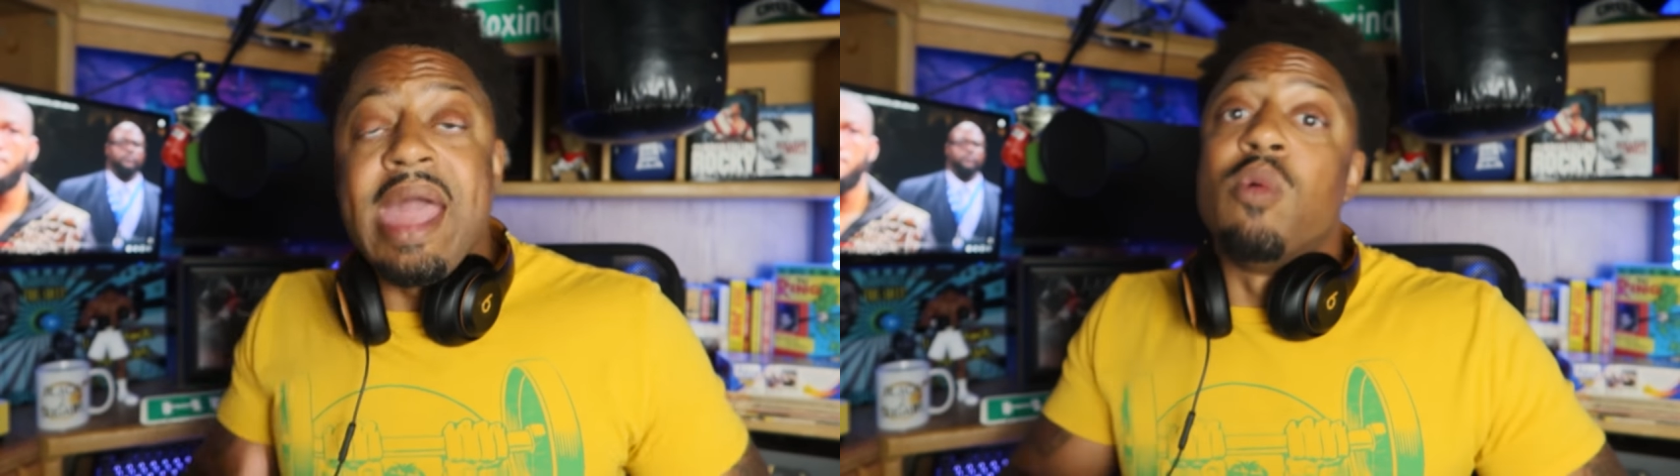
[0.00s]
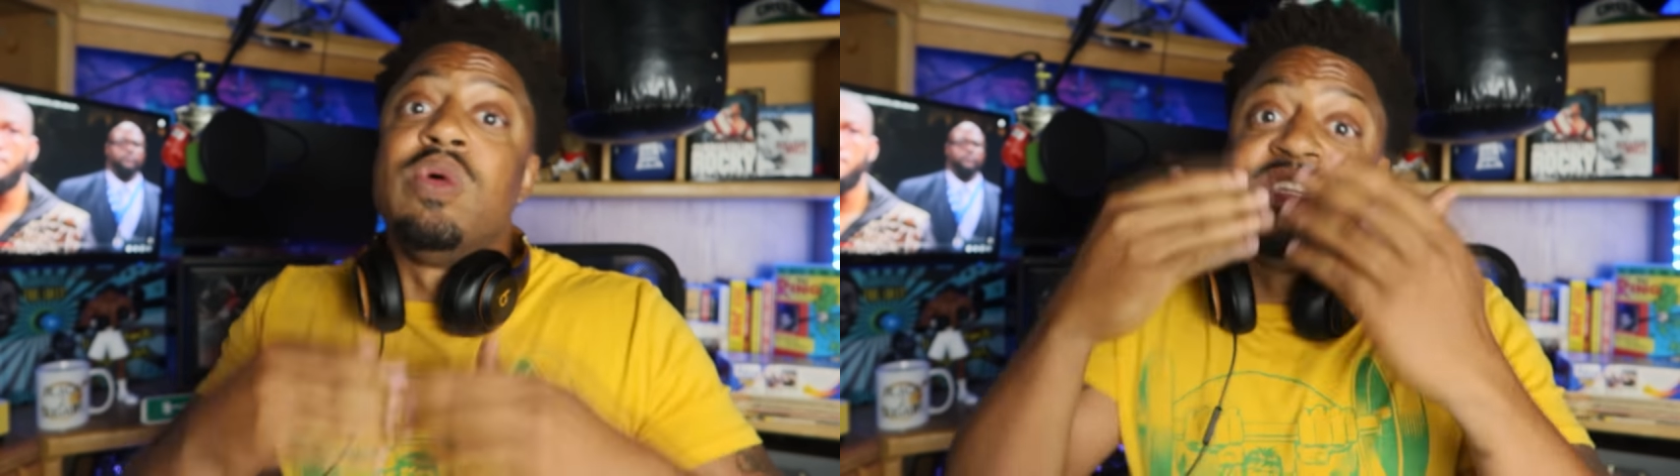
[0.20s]

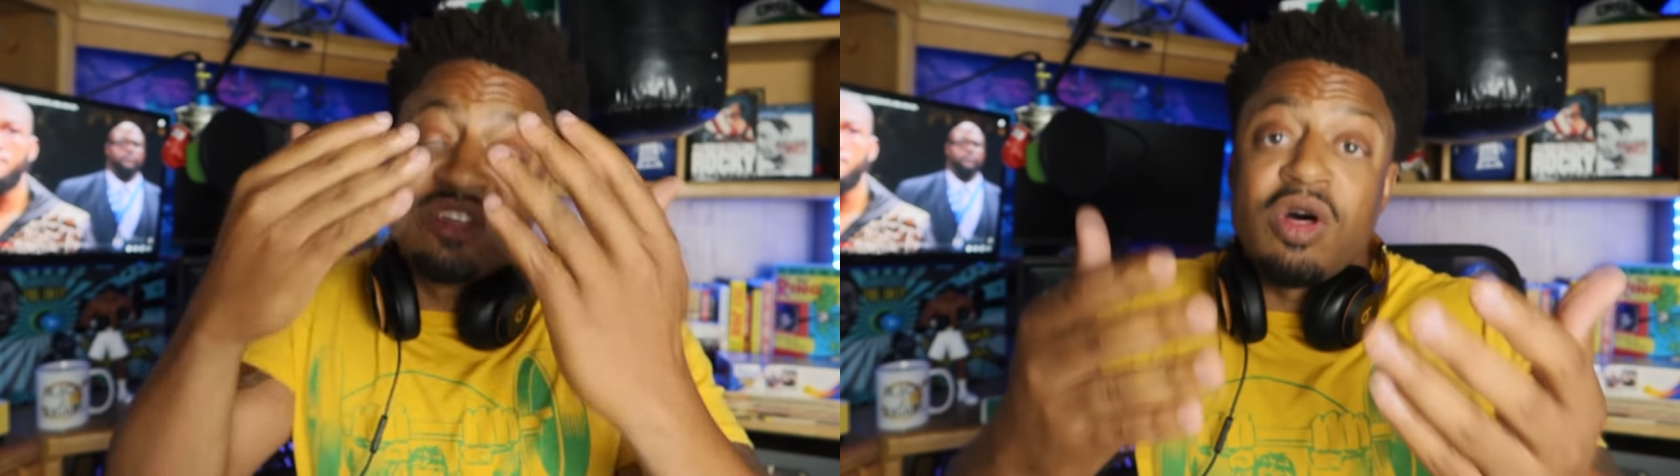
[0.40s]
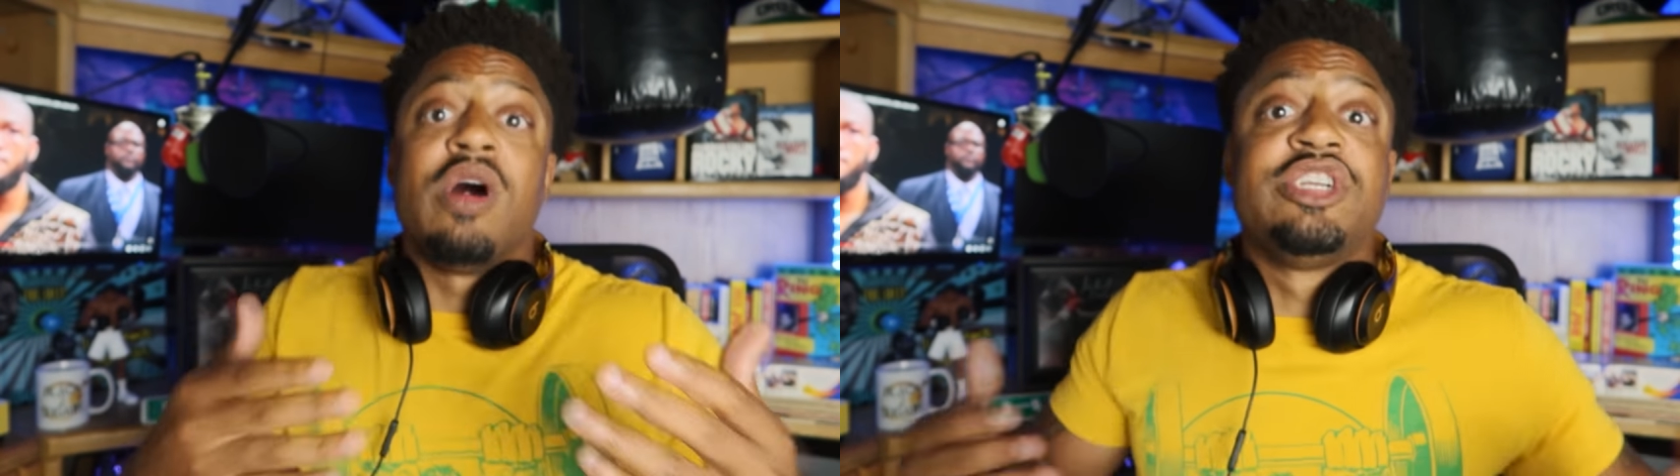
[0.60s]
And we
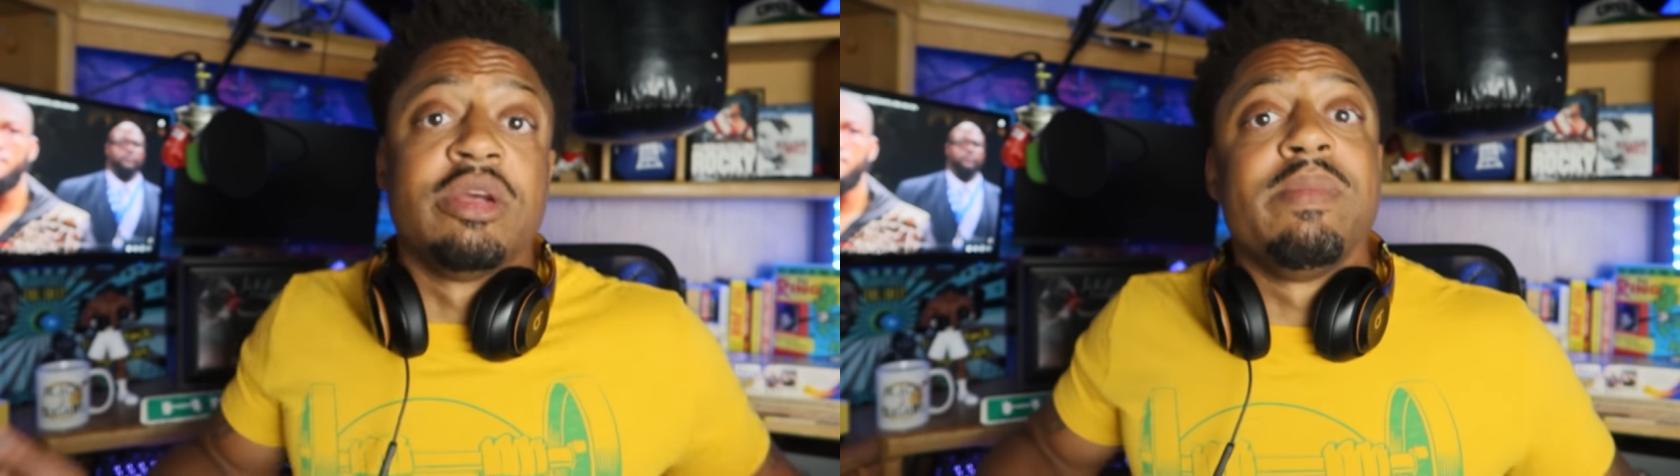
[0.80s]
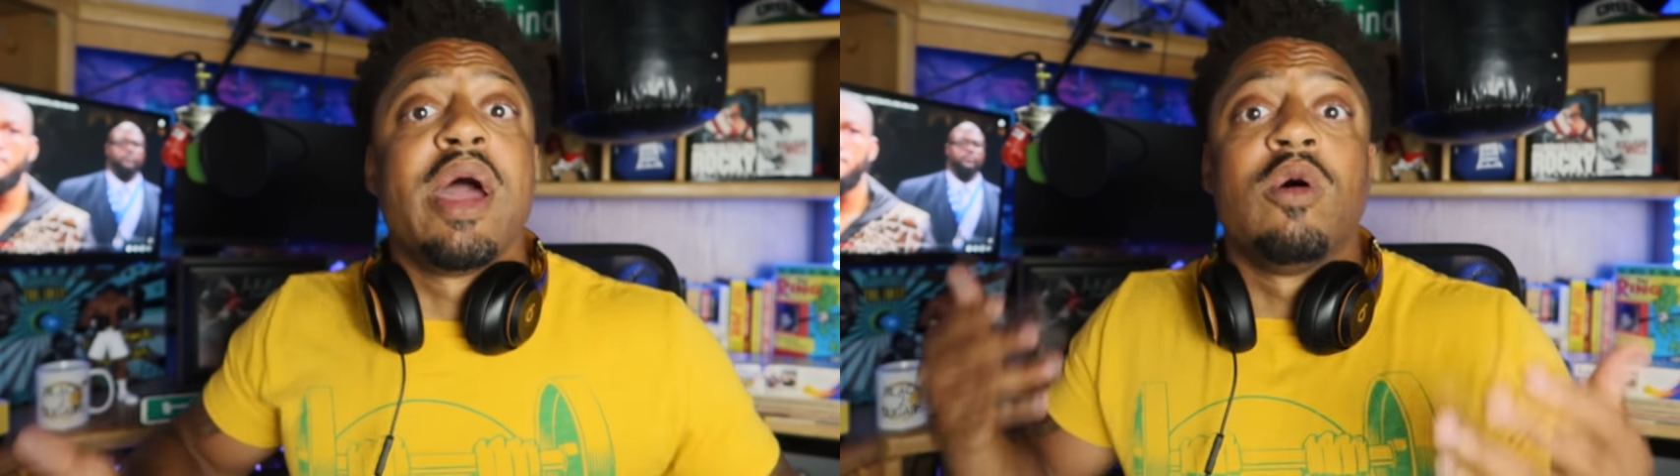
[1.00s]
saw
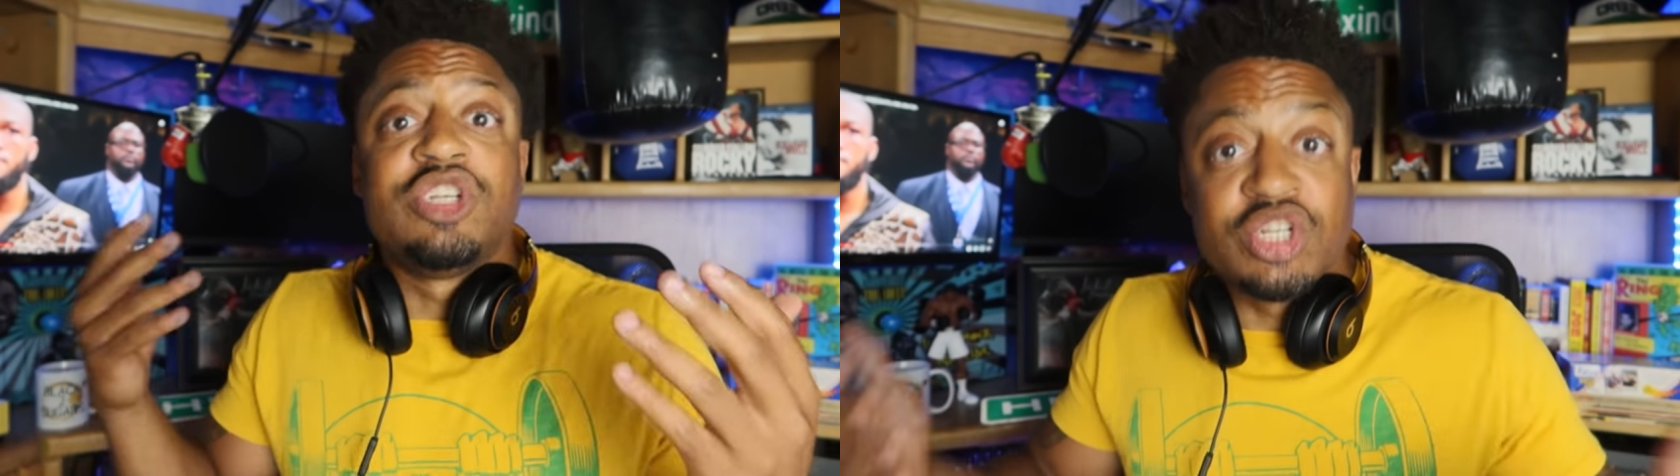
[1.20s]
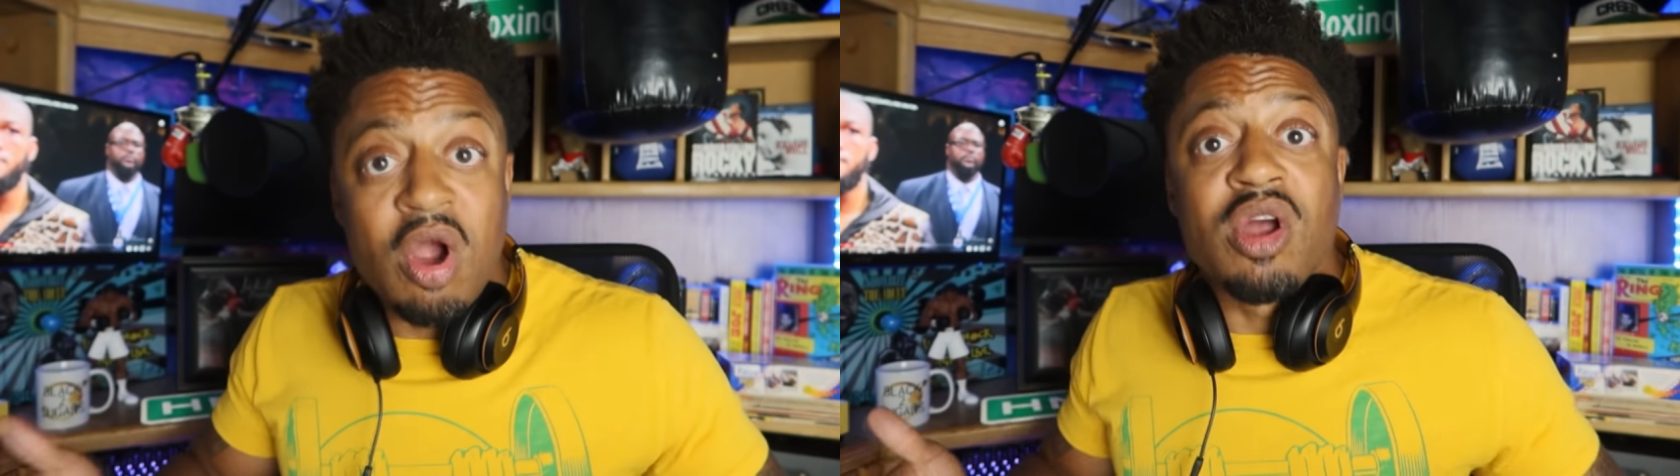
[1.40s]
Jermell
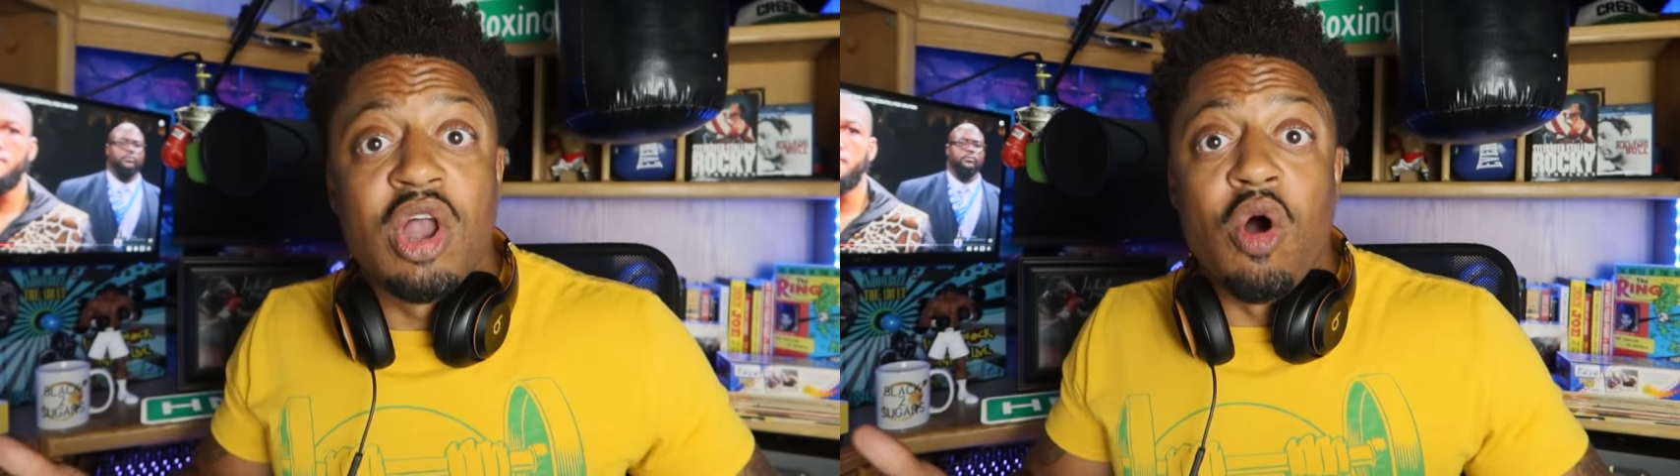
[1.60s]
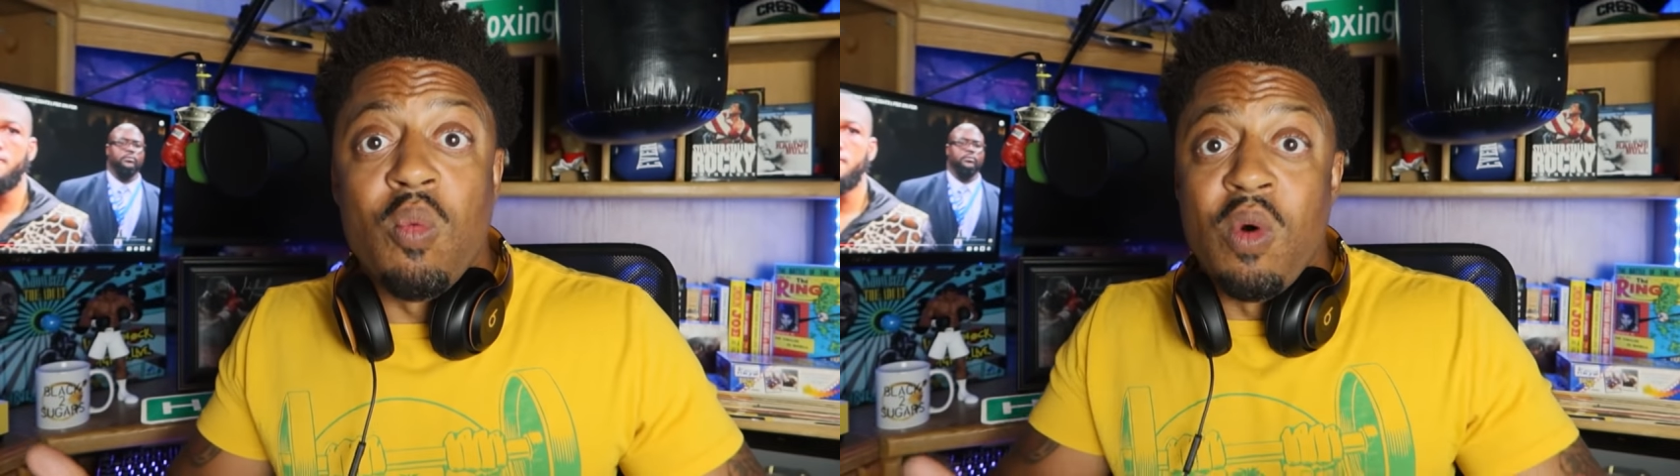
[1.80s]
Charlo,